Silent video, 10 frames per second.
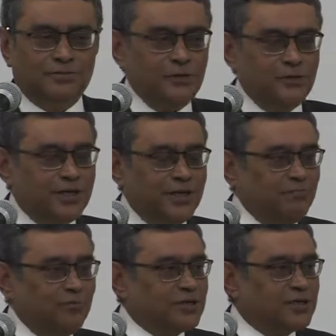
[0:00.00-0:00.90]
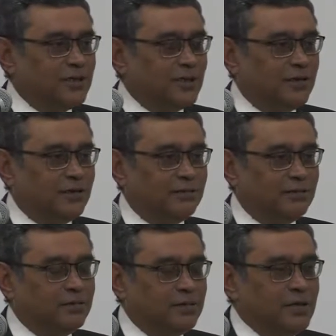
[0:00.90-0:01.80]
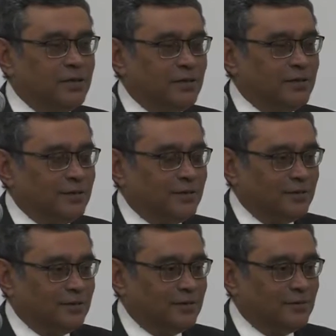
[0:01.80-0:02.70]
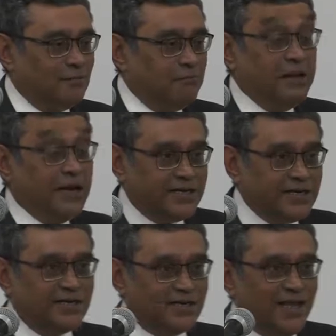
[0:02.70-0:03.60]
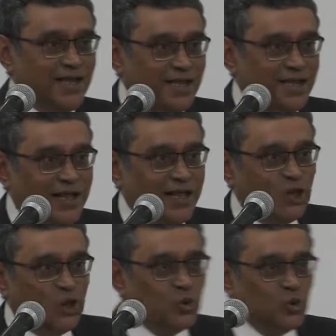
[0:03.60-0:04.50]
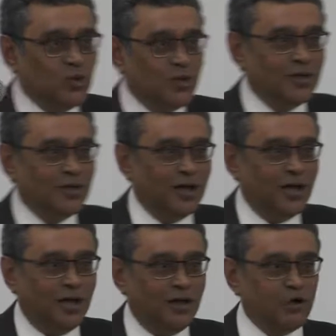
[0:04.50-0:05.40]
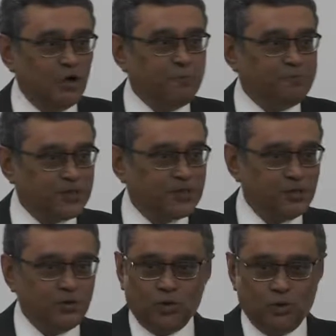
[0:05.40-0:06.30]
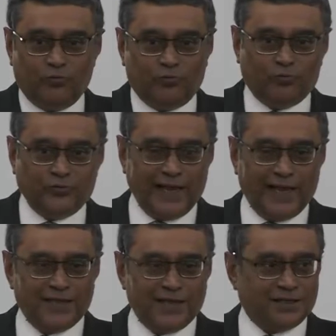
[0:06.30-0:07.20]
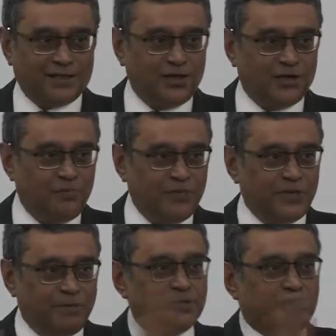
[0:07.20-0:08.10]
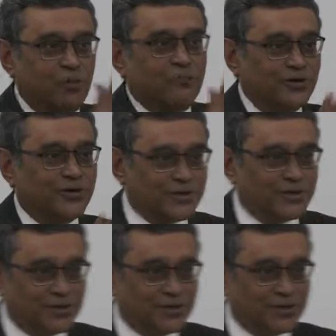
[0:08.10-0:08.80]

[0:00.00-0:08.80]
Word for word: I would say, the most uh, militantly Hindu uh, groups who think that you know the BJP is communist,